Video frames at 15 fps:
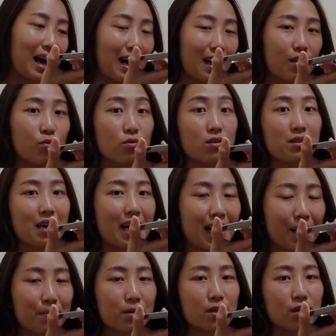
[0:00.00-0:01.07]
I was
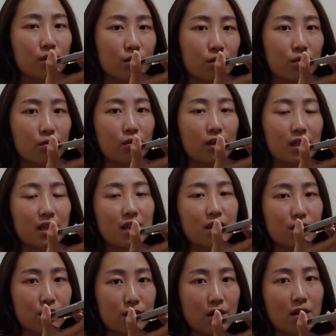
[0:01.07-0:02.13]
absolutely
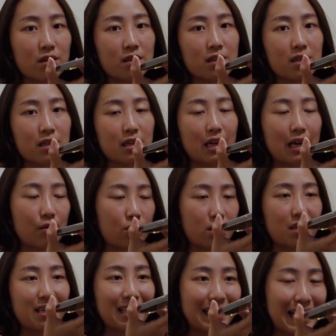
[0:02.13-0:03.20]
exhausted. I
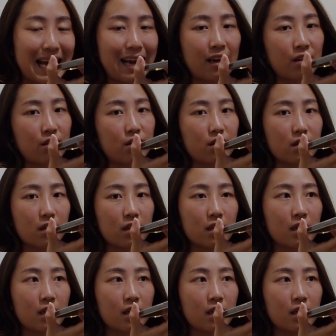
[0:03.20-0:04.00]
was knackered,